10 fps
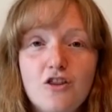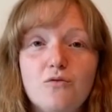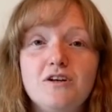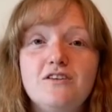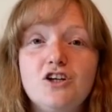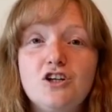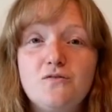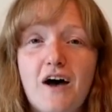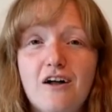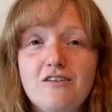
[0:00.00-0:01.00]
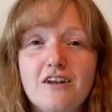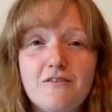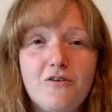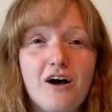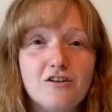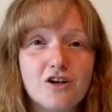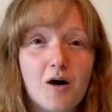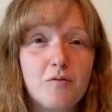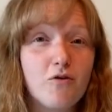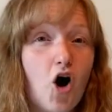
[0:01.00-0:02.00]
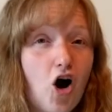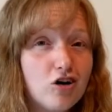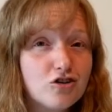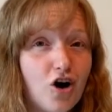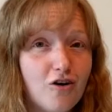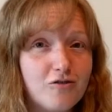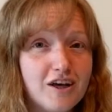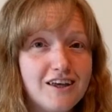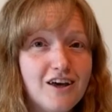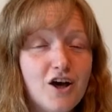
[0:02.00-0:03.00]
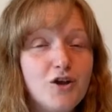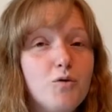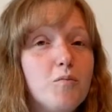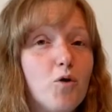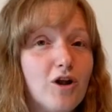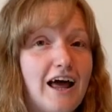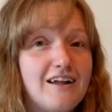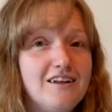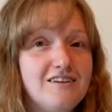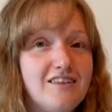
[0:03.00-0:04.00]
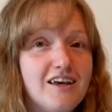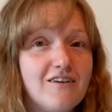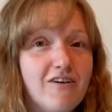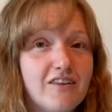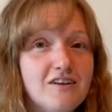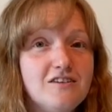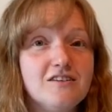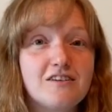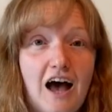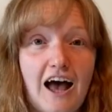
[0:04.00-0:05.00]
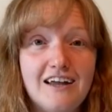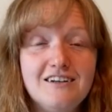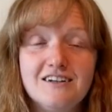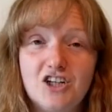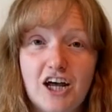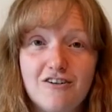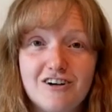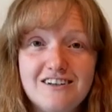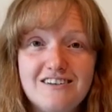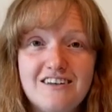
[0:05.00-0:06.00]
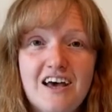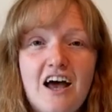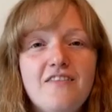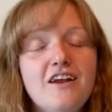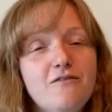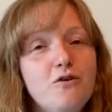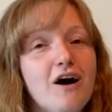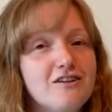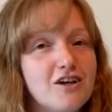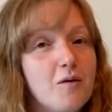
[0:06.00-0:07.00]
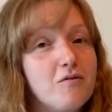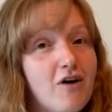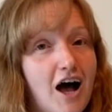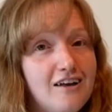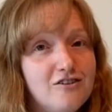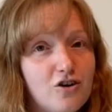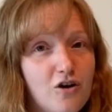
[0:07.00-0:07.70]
The researchers found that if you held a cup of hot coffee, you were more likely to think of others as kind and generous than if you held a cup of iced